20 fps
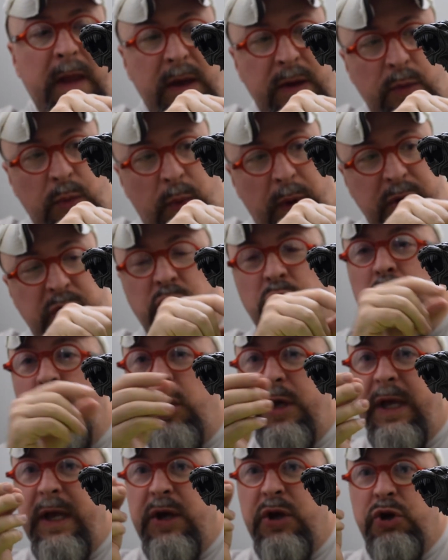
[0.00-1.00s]
when you're
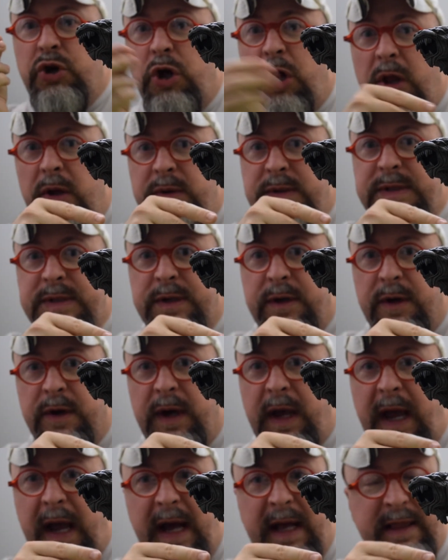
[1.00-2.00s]
looking
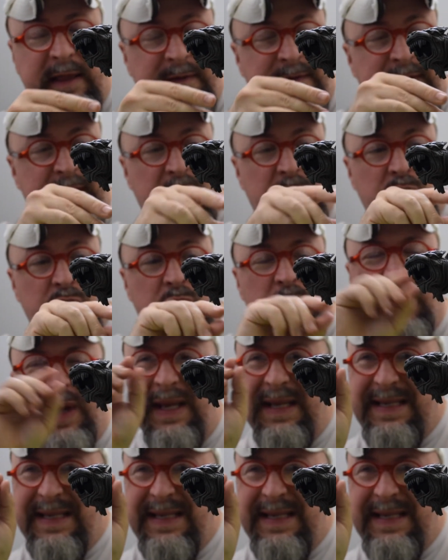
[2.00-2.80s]
closer at the figure, you can